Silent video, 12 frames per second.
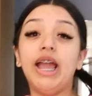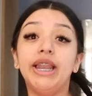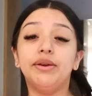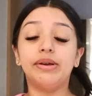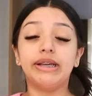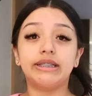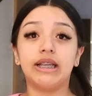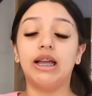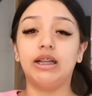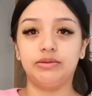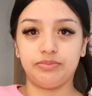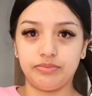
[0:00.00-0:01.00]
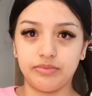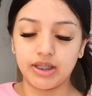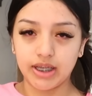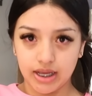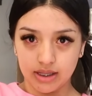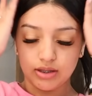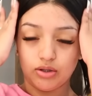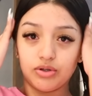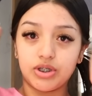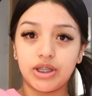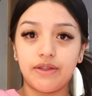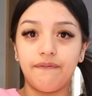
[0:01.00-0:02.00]
Anyways, yeah,
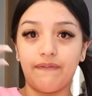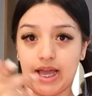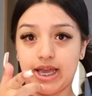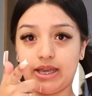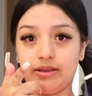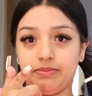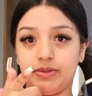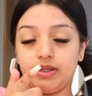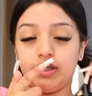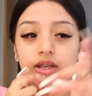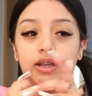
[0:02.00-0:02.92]
those are the vibes.